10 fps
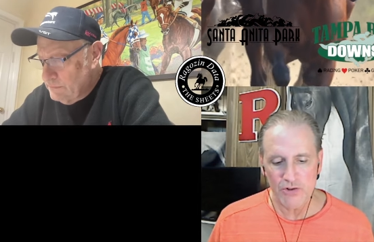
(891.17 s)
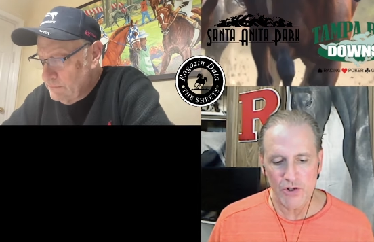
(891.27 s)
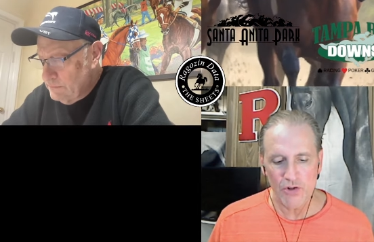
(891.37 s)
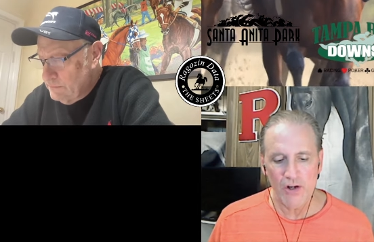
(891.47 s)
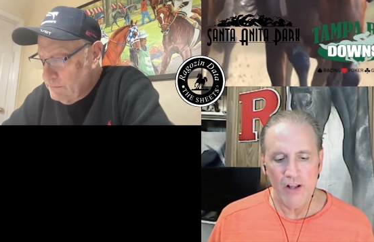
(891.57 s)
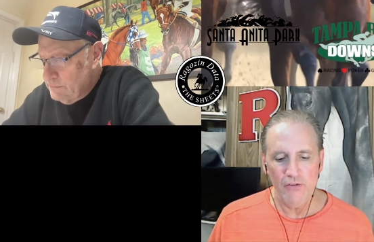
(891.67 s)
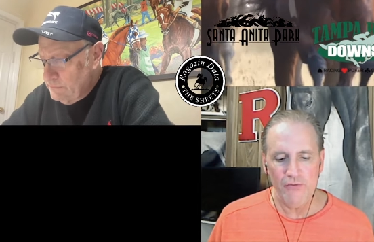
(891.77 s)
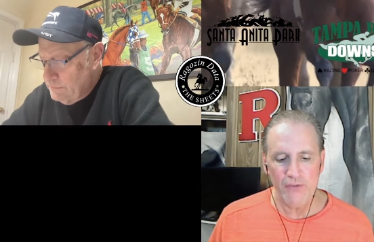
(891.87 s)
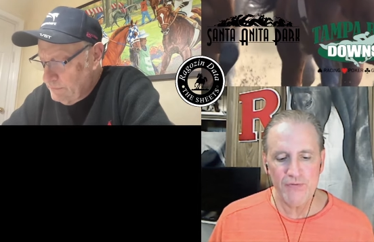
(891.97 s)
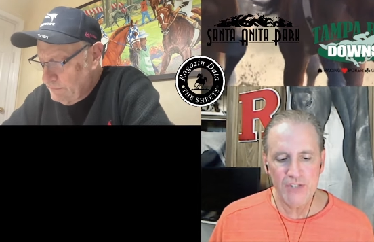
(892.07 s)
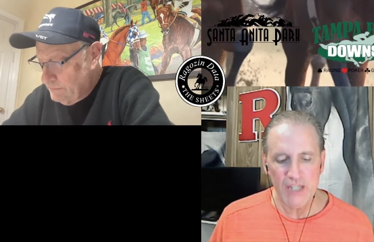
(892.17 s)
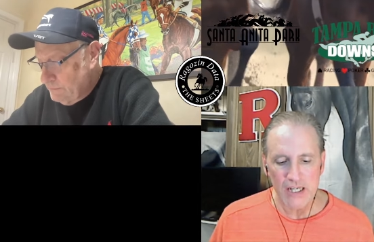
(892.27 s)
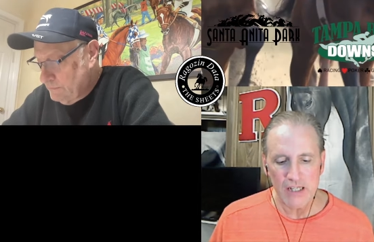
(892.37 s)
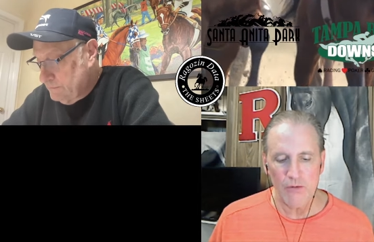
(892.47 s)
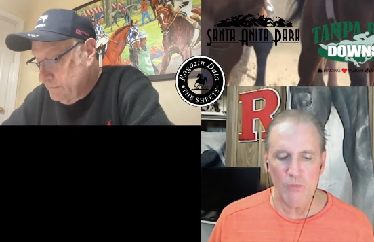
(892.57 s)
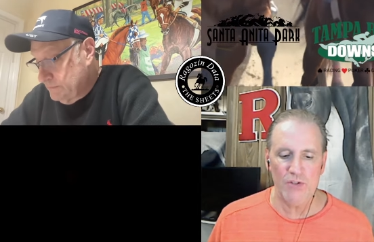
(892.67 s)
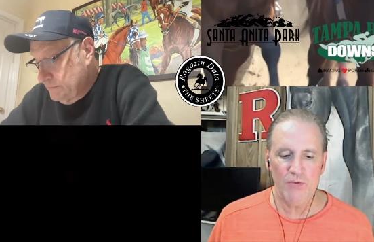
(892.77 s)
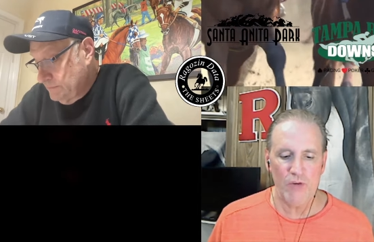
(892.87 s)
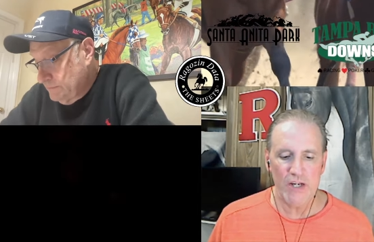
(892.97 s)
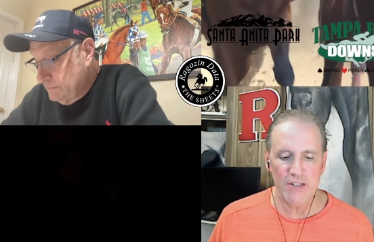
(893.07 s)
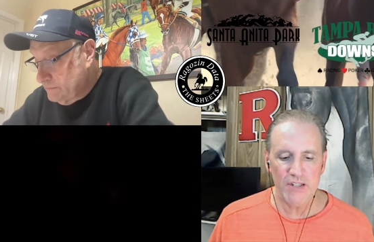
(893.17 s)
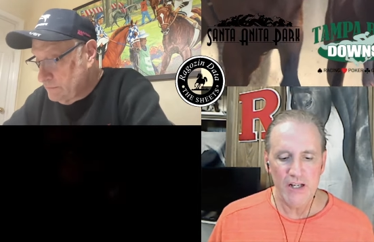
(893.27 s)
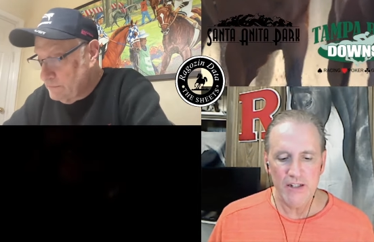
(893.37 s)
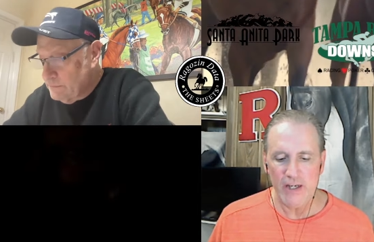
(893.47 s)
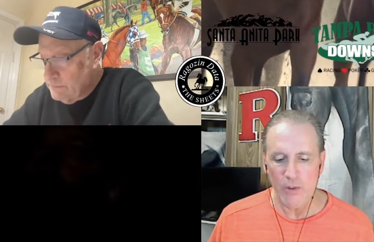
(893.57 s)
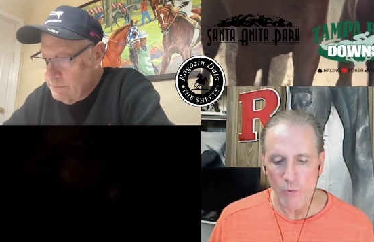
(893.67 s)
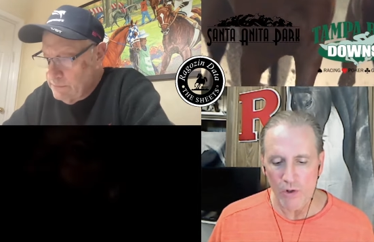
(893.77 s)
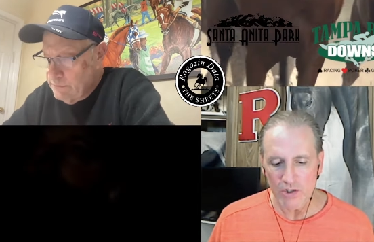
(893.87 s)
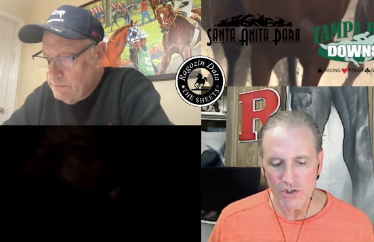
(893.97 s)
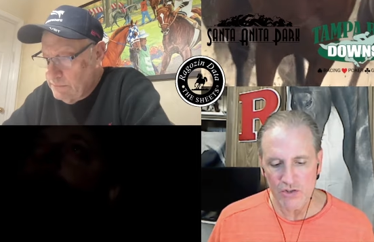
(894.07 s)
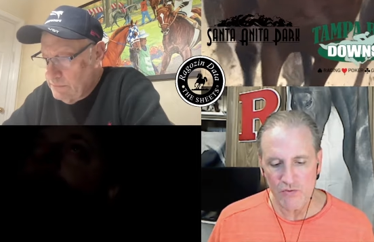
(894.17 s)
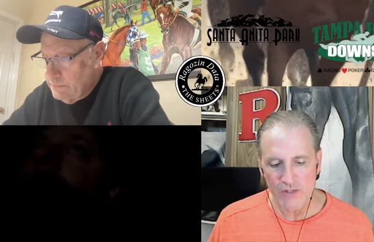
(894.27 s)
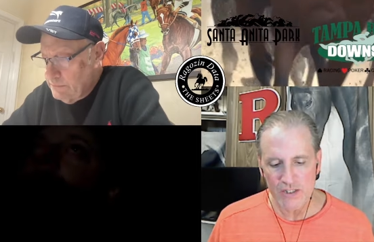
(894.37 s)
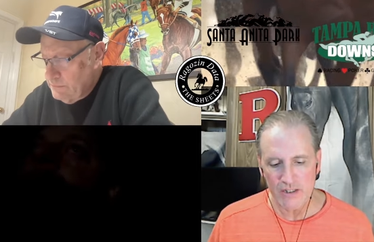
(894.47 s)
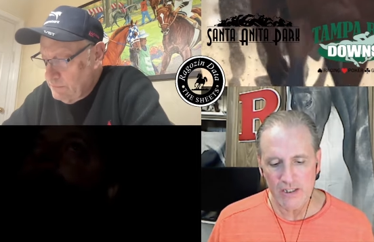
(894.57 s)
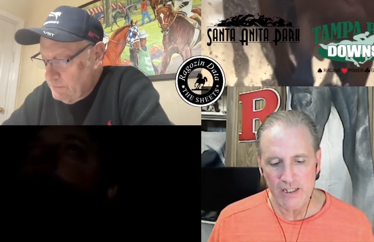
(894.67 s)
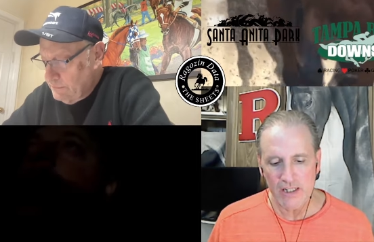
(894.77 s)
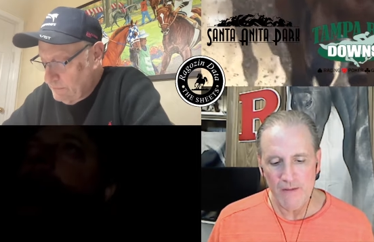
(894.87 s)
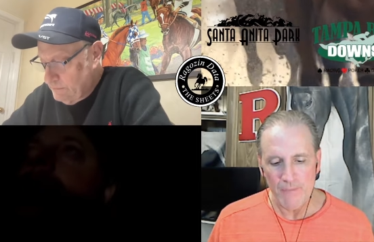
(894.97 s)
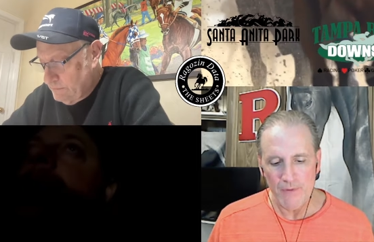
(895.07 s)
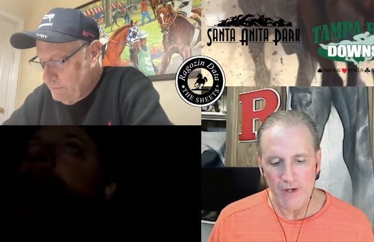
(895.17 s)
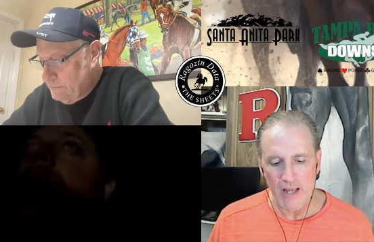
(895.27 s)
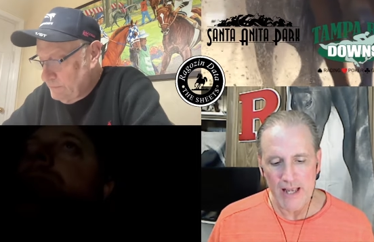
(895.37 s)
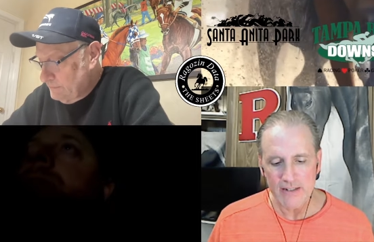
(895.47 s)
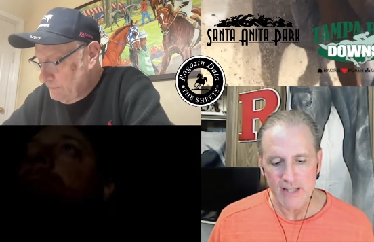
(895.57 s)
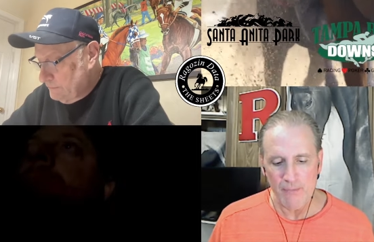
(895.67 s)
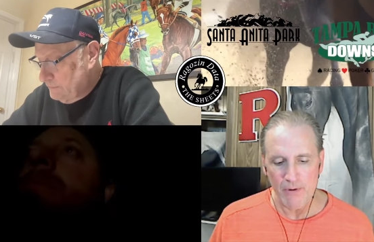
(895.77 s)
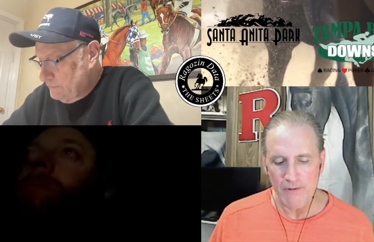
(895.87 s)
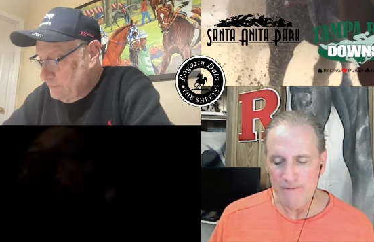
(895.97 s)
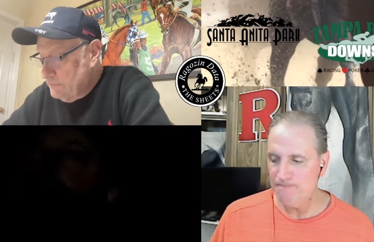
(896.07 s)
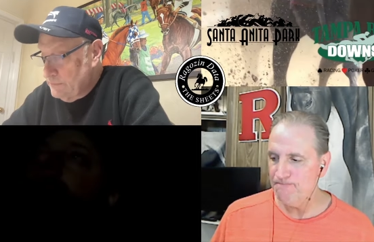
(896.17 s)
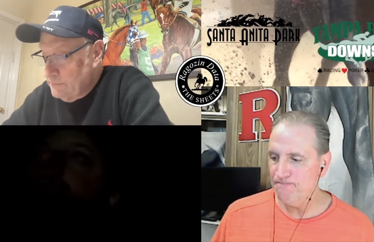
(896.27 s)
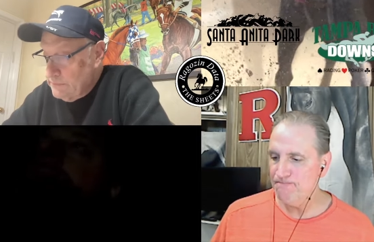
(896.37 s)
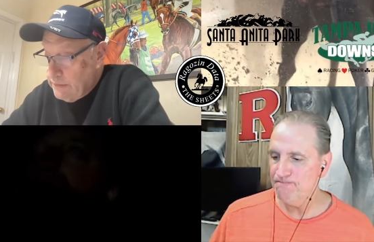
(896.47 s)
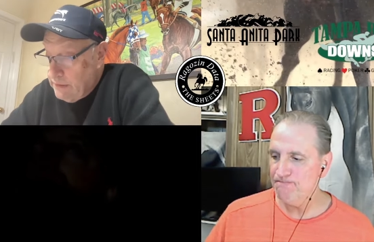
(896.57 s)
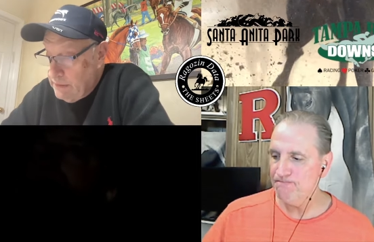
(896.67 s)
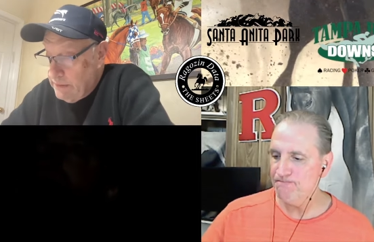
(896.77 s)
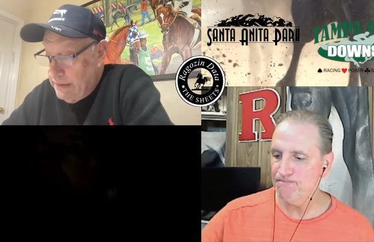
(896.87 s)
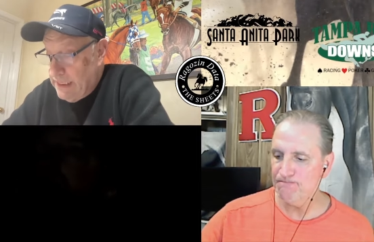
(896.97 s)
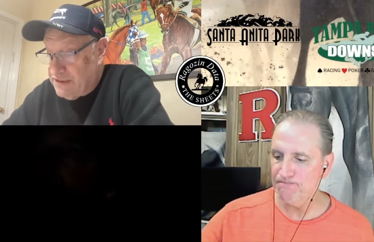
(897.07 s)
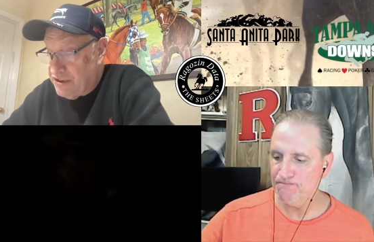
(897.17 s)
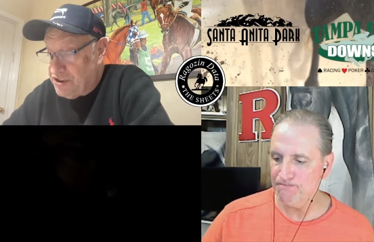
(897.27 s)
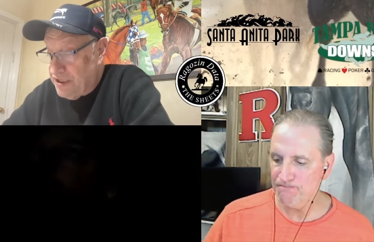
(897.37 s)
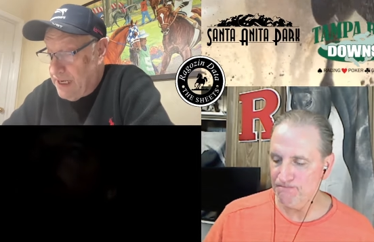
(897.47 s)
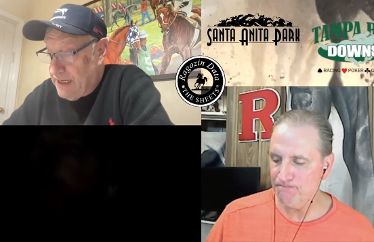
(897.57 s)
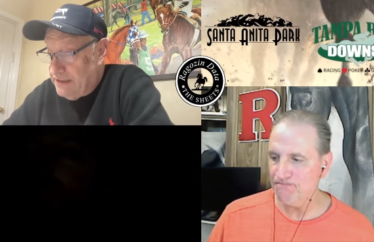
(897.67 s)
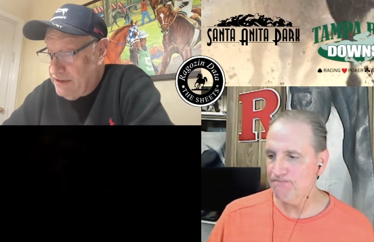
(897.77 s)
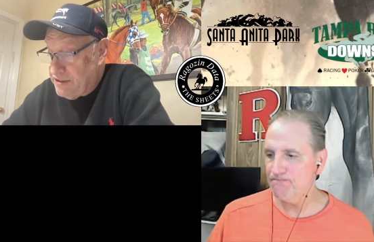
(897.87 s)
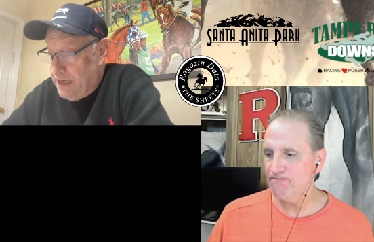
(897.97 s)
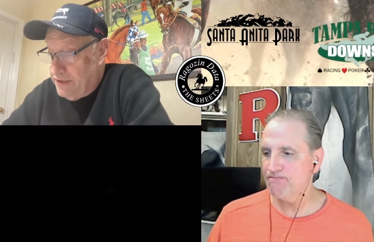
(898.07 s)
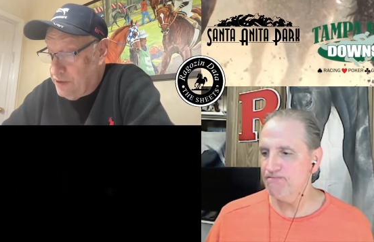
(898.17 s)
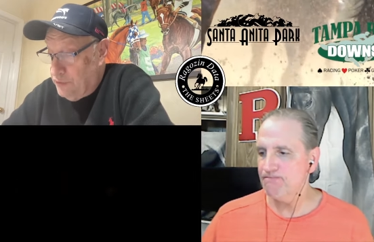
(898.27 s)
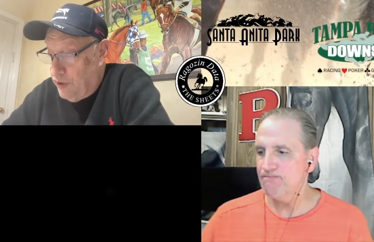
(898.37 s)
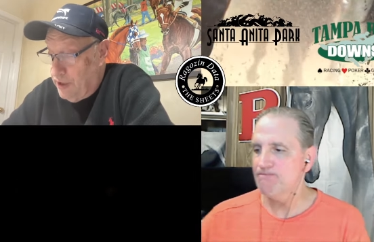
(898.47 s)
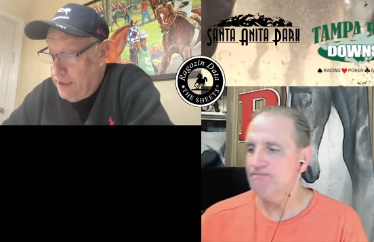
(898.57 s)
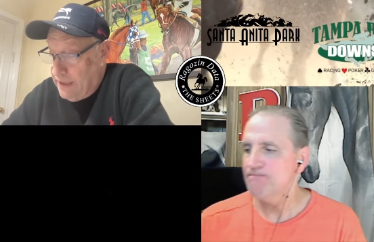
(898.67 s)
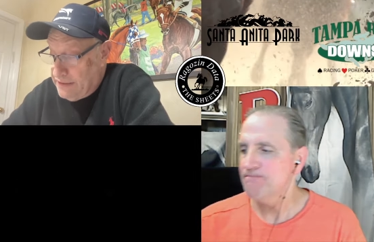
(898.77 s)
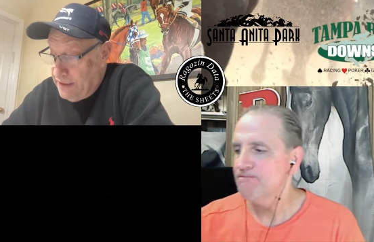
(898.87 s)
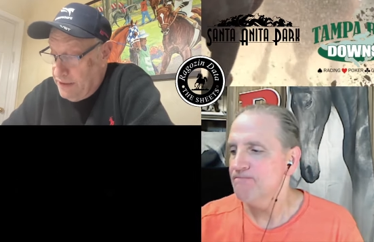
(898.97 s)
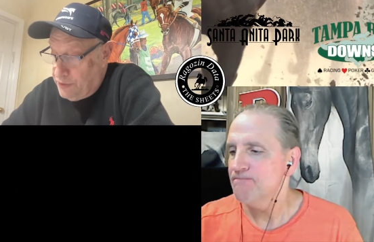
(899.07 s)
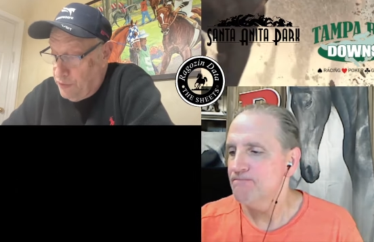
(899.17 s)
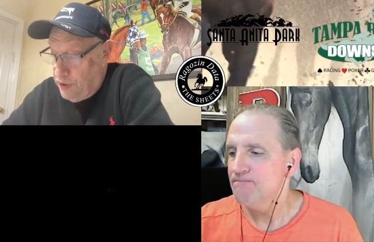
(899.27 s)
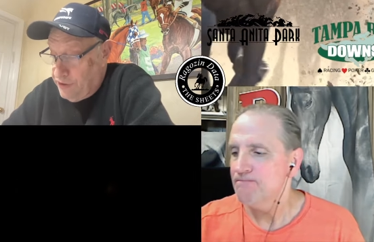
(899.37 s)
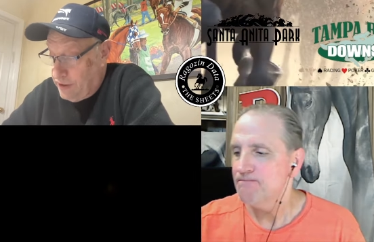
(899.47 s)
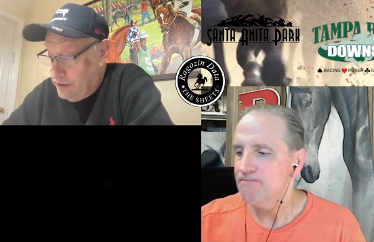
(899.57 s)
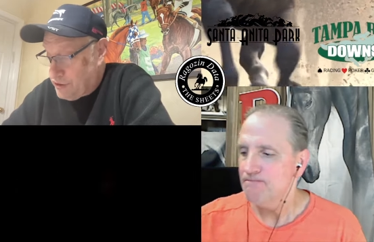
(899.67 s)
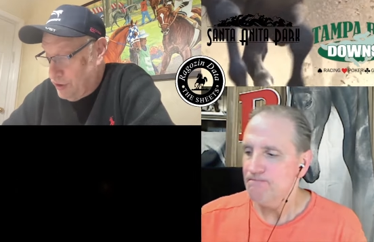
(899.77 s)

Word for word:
Speaker 1: dirt, 15 was the race that he won just recently uh, at Tampa.
Speaker 2: He has a shot. He's 10 to 1, and at 10 to 1, you could